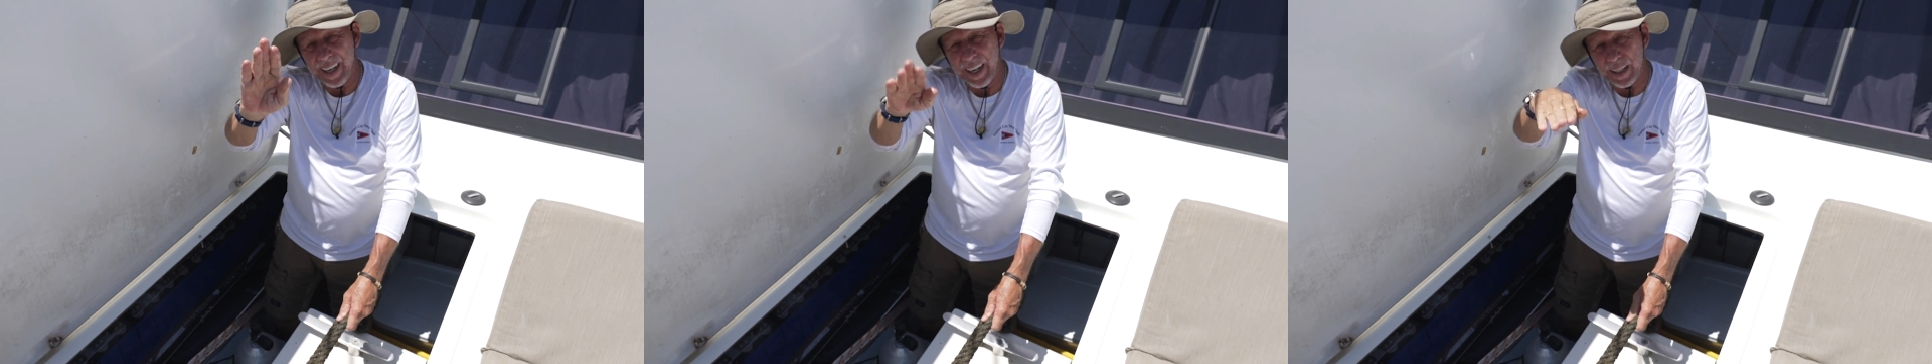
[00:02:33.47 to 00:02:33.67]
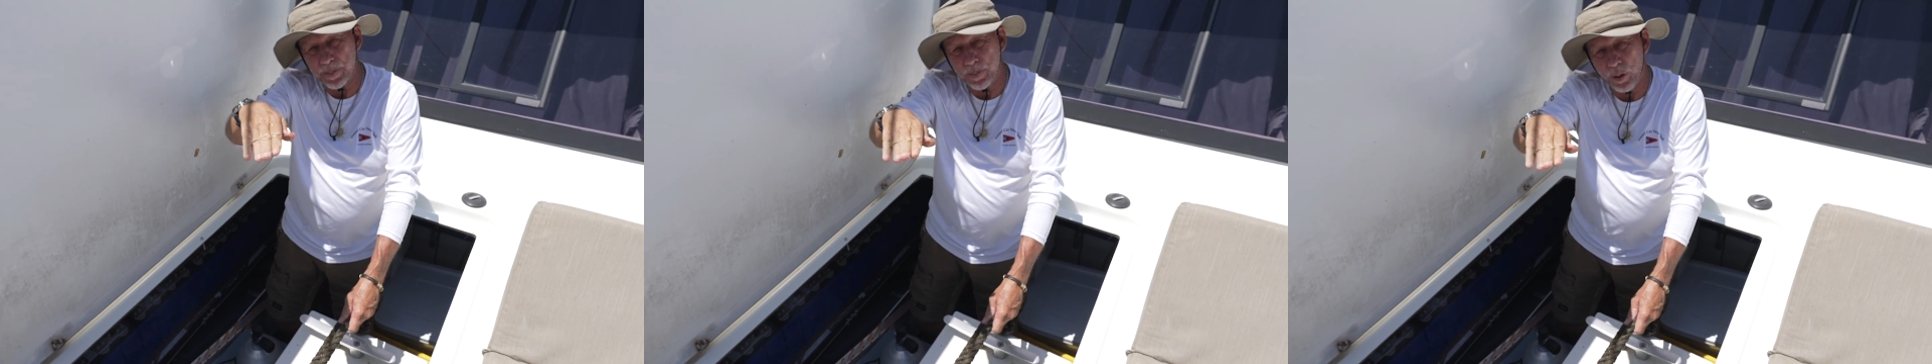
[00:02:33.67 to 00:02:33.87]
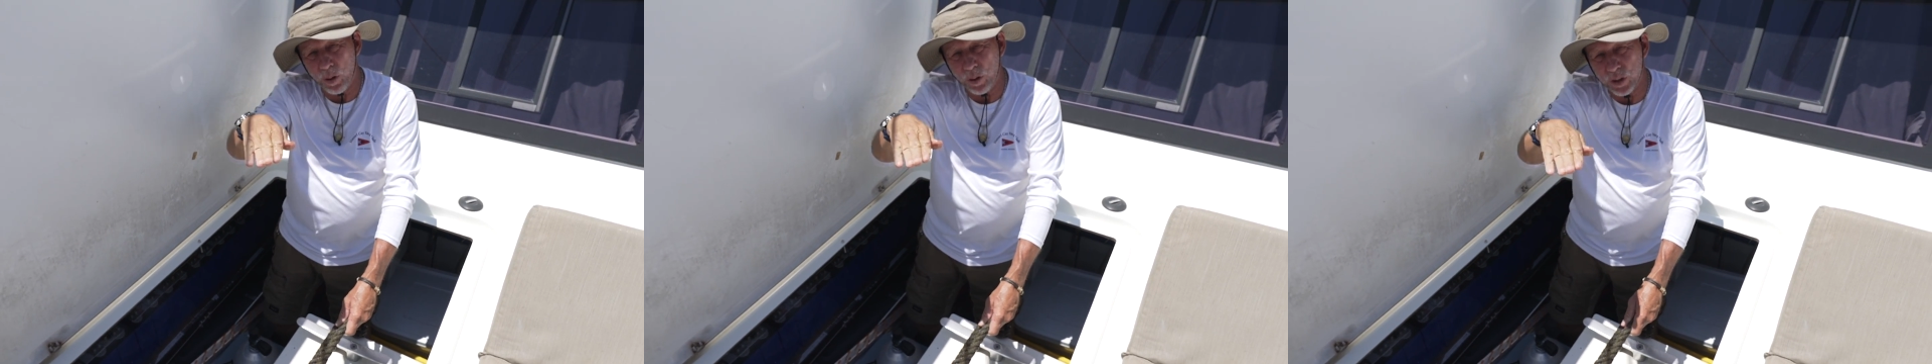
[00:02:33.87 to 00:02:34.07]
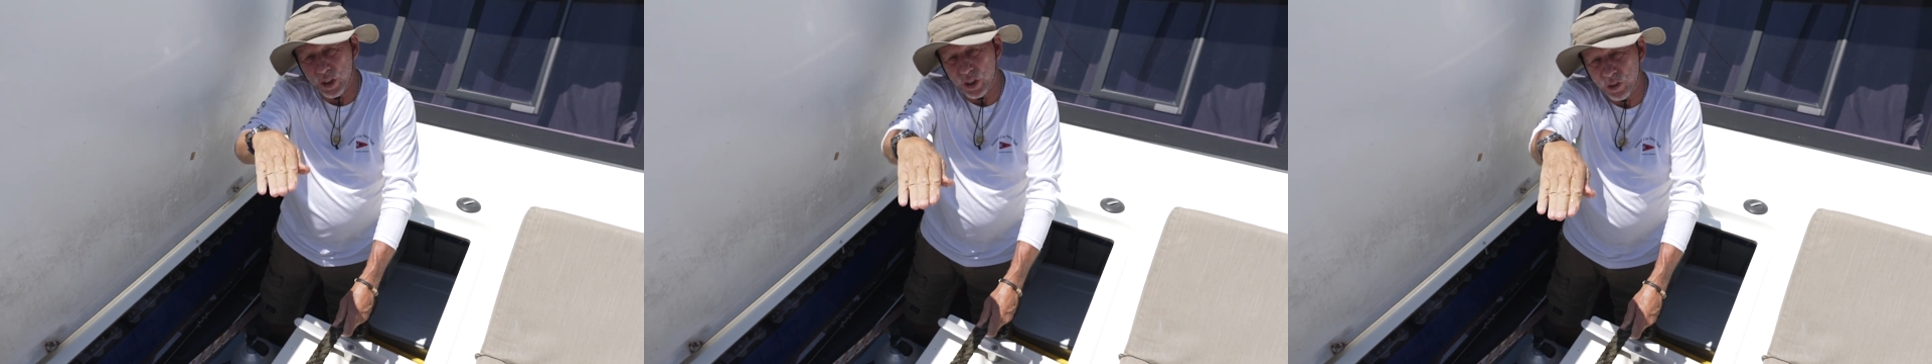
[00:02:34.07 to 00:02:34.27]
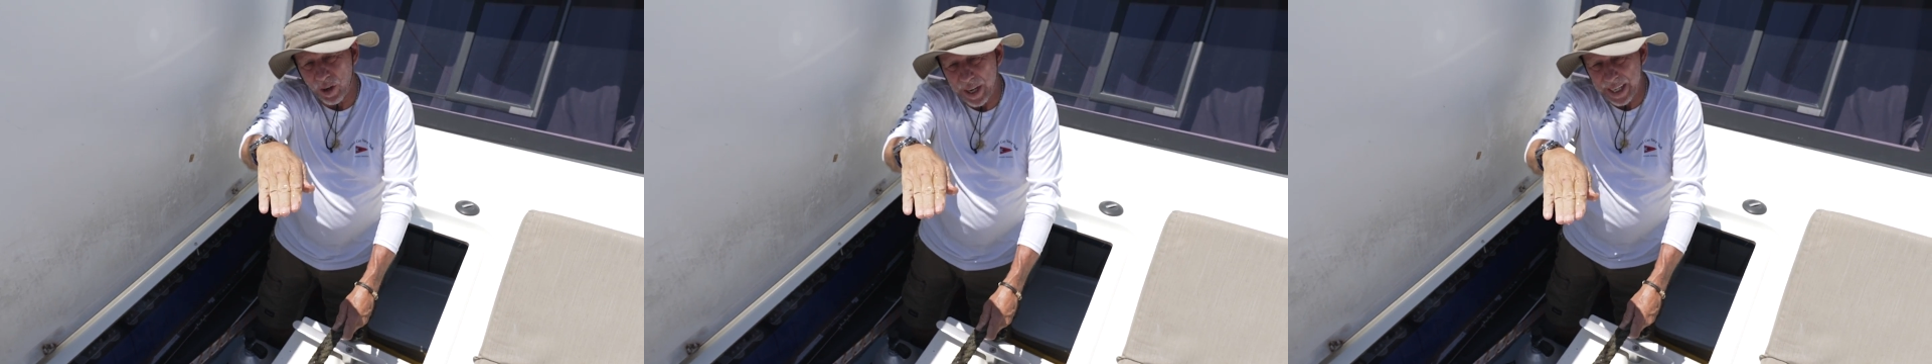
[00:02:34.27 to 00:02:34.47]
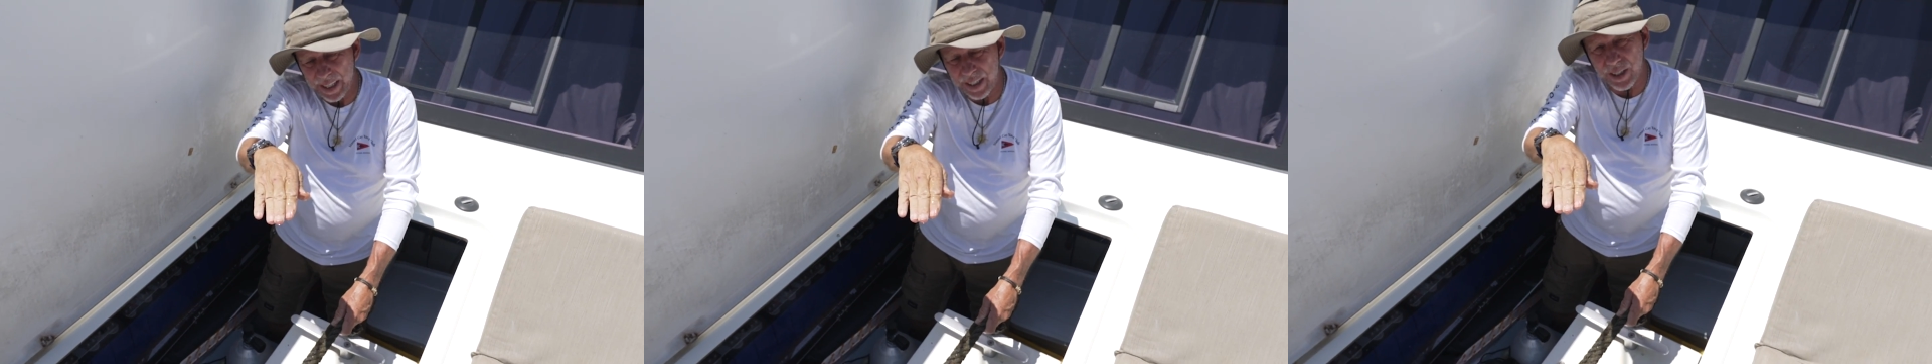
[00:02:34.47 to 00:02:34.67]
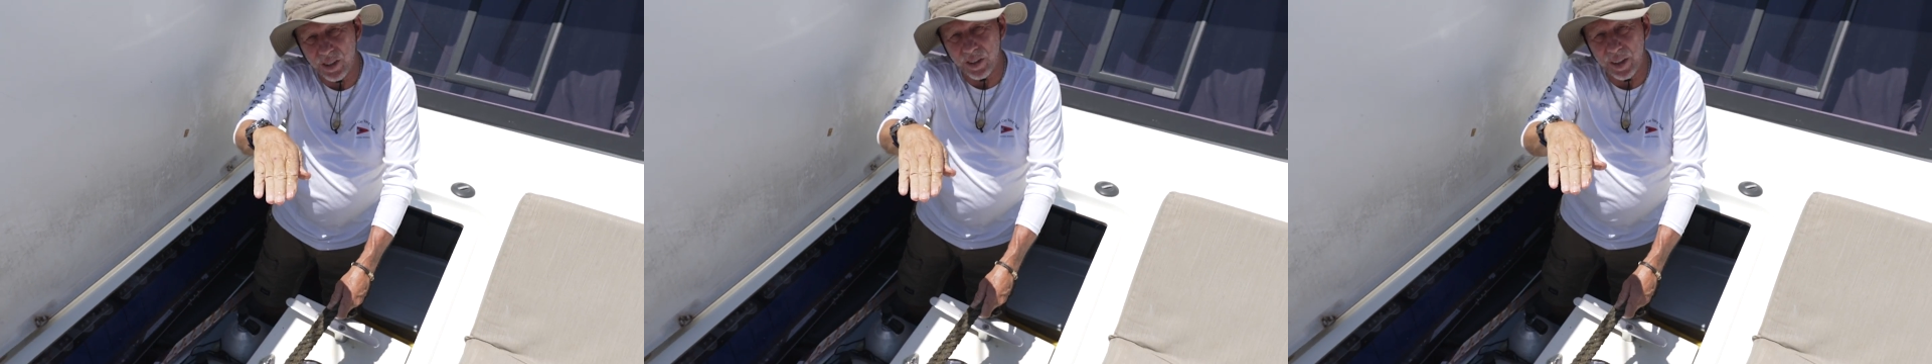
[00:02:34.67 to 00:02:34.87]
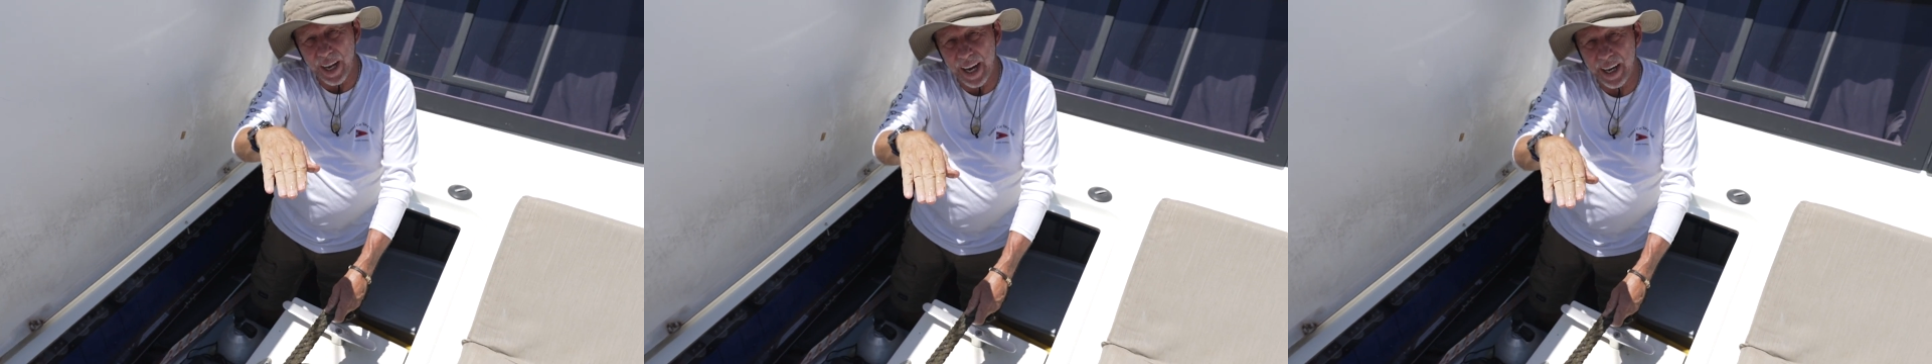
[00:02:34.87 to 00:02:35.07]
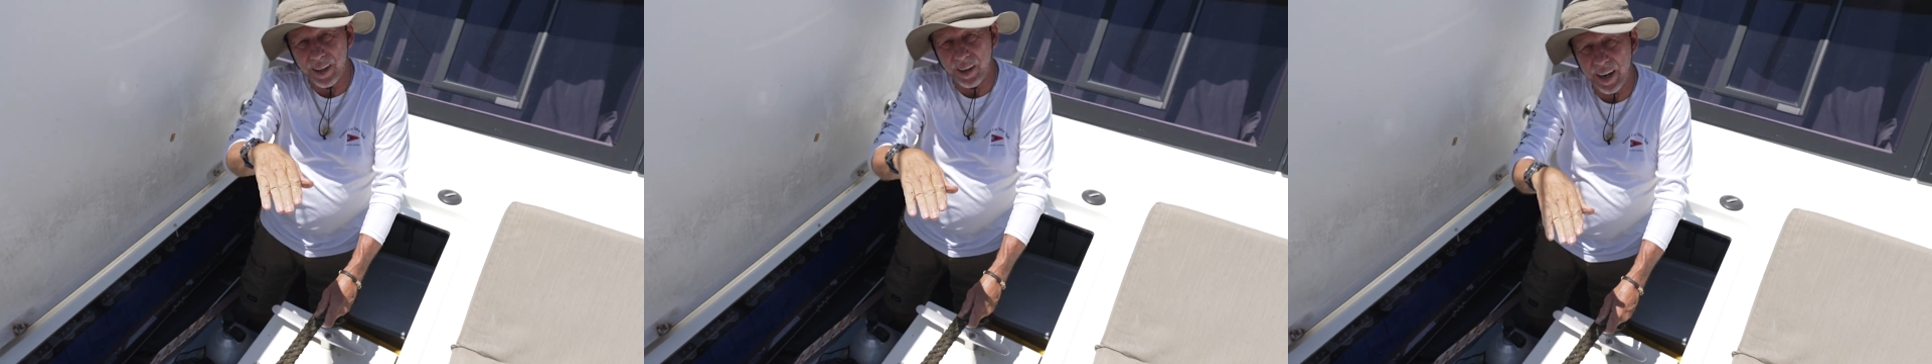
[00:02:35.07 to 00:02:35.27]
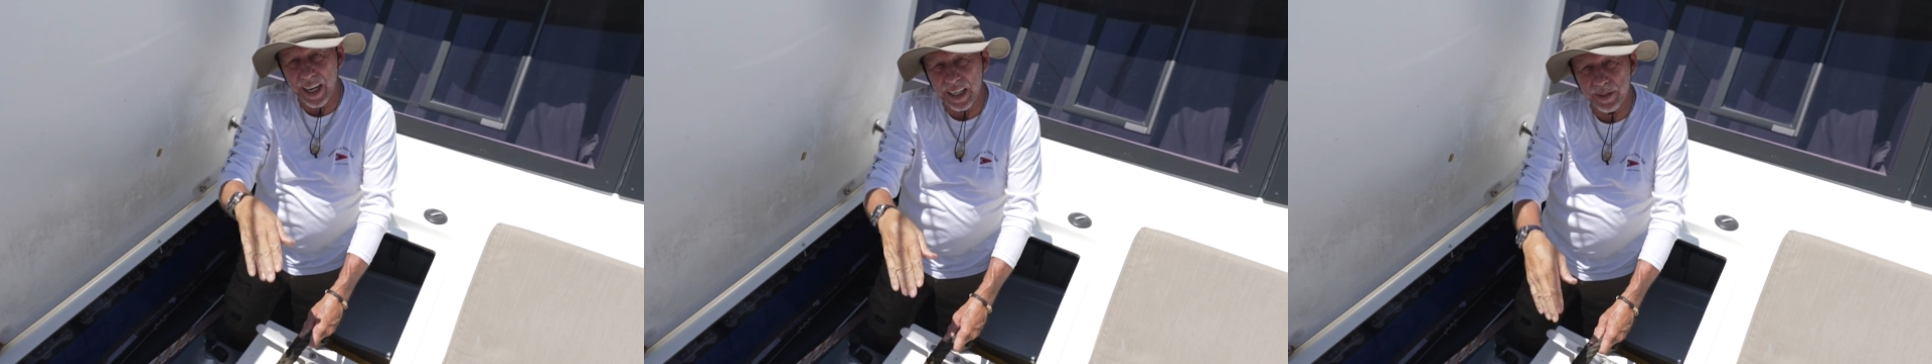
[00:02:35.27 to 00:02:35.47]
It's pulled straight so the
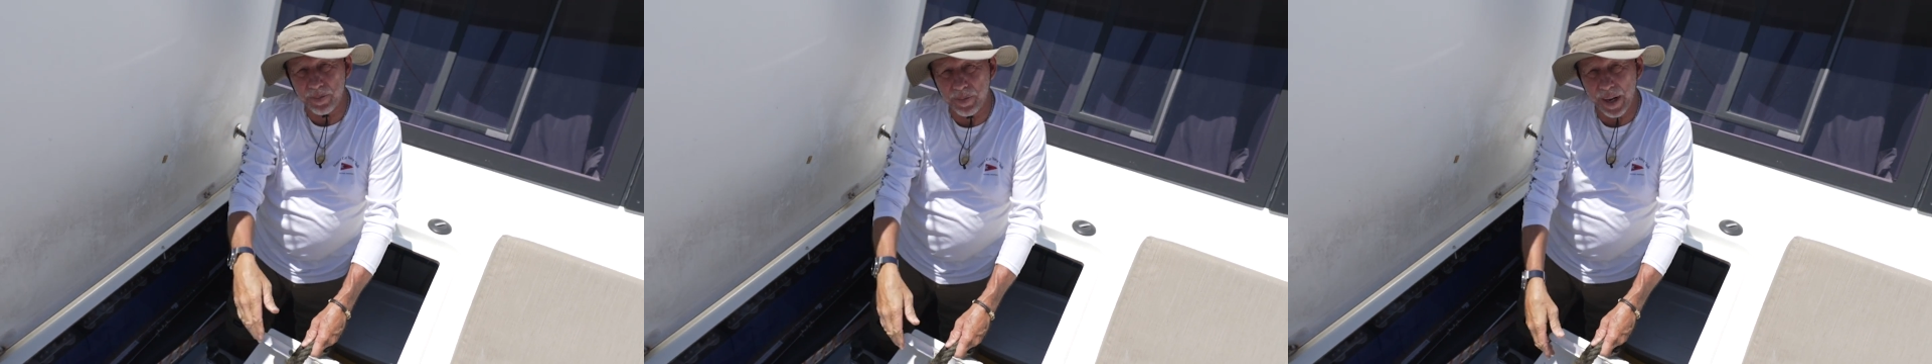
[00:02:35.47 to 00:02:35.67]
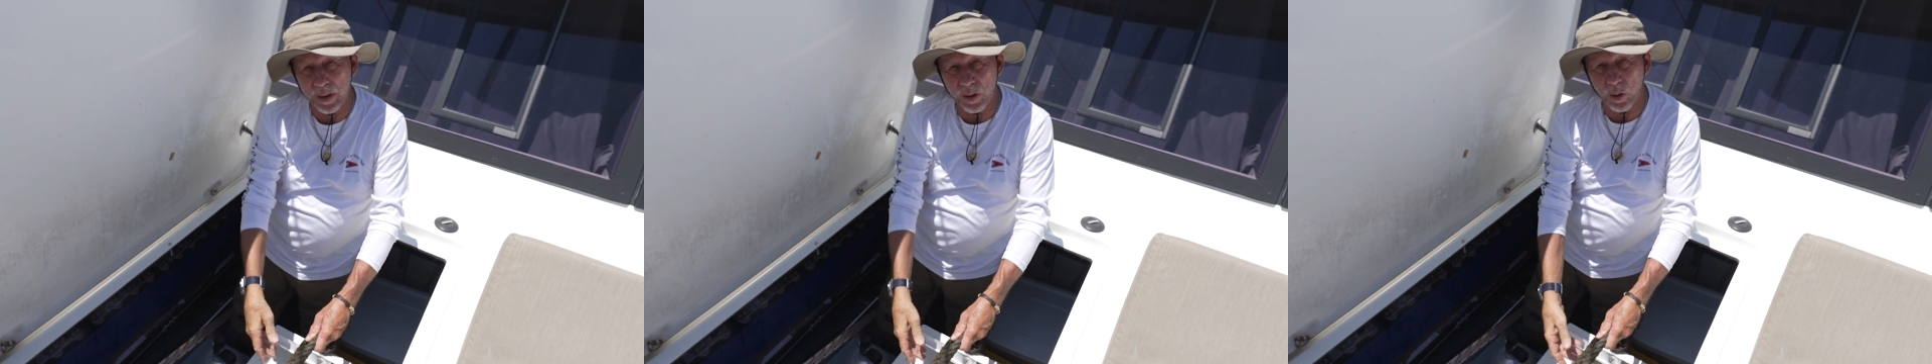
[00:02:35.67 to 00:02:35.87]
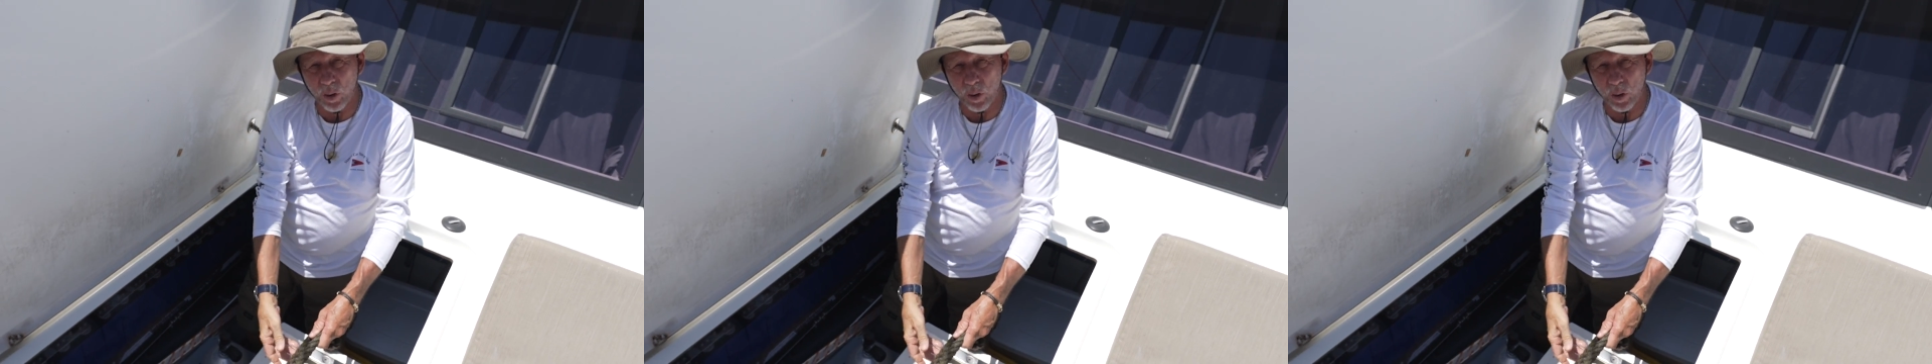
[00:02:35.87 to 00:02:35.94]
anchor has better